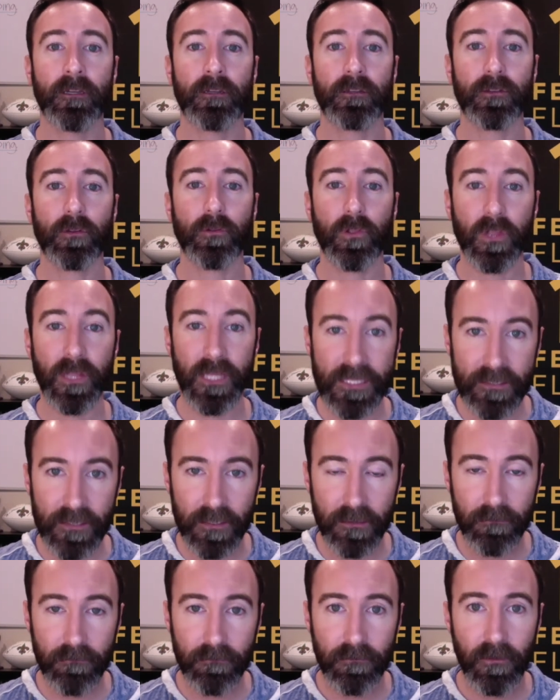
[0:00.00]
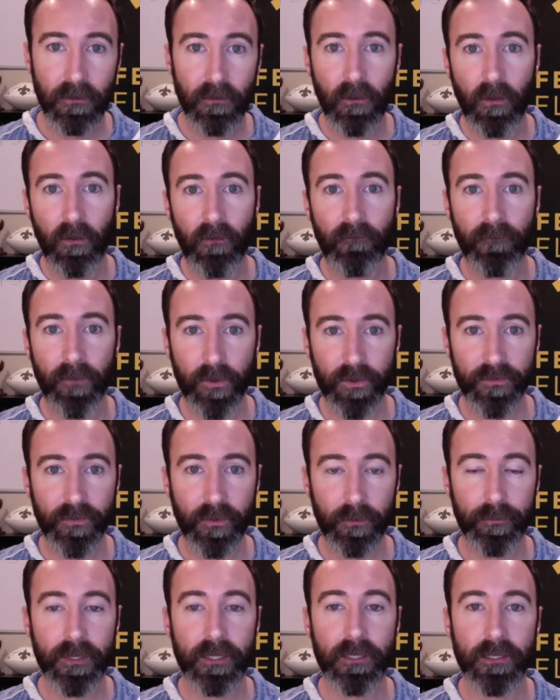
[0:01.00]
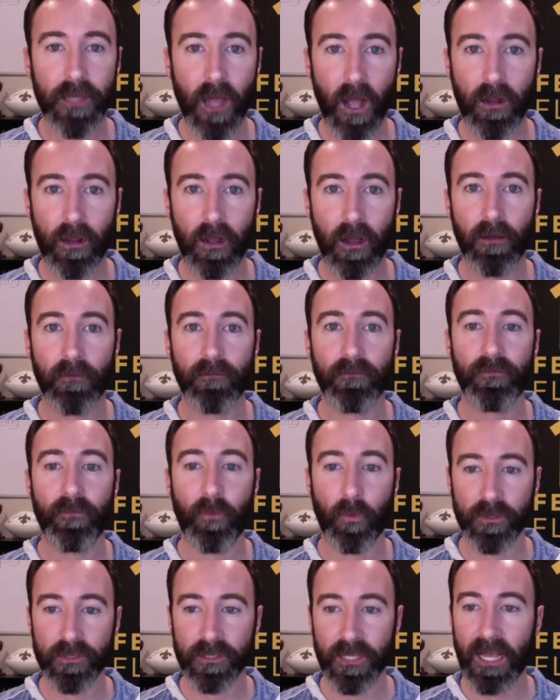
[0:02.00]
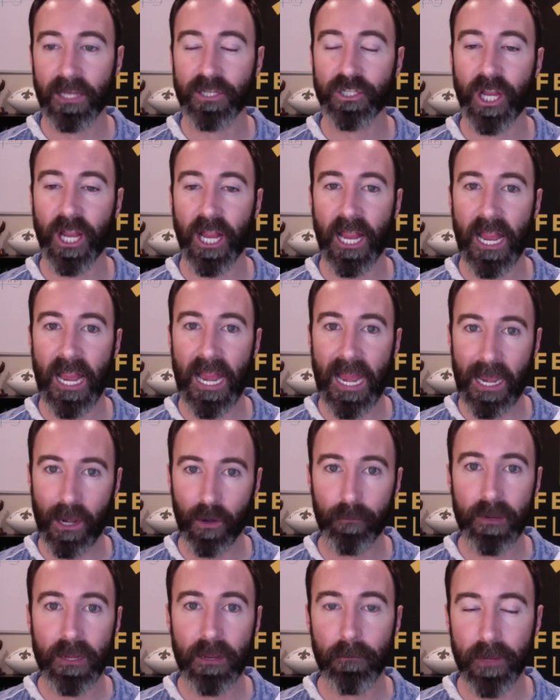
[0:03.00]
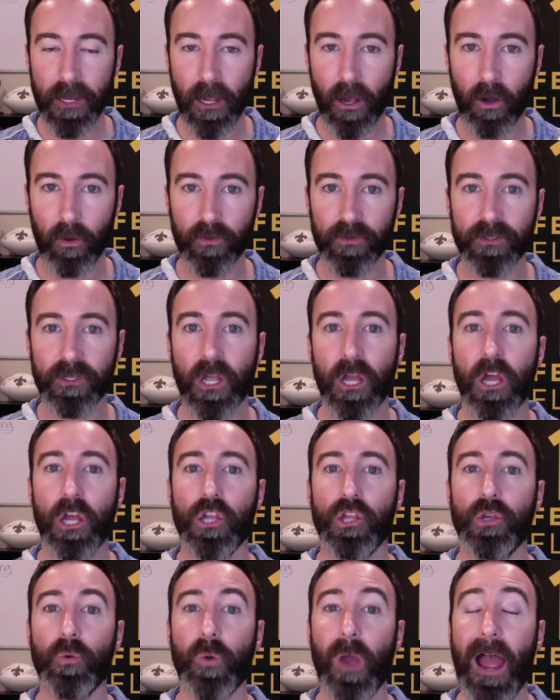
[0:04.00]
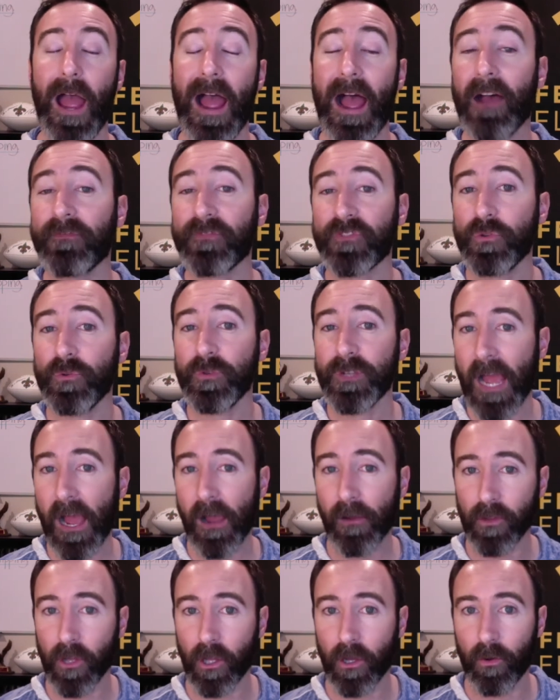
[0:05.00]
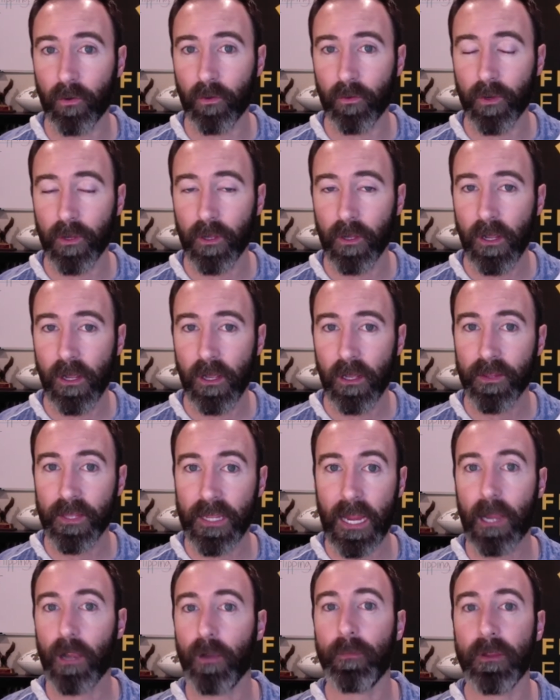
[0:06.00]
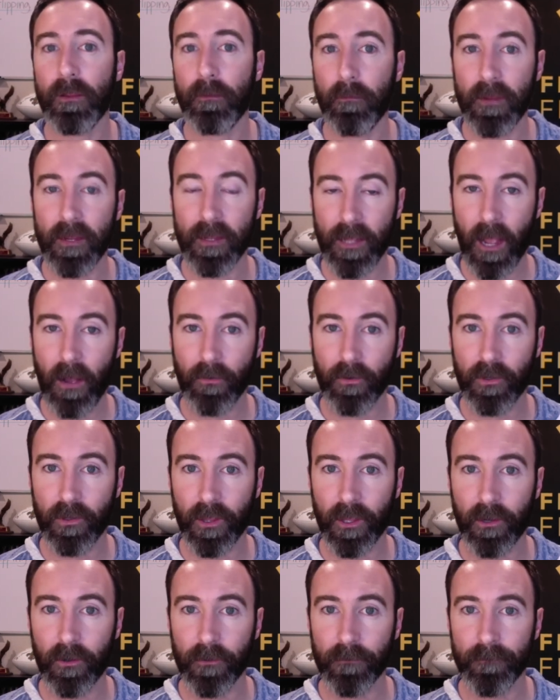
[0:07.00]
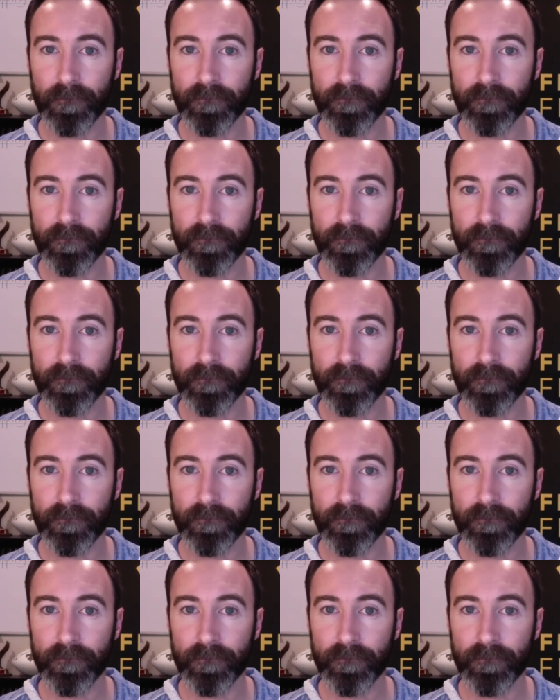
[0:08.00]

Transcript: So listen, fearlessflipping.com/Airbnb host. You have to download the Airbnb calculator.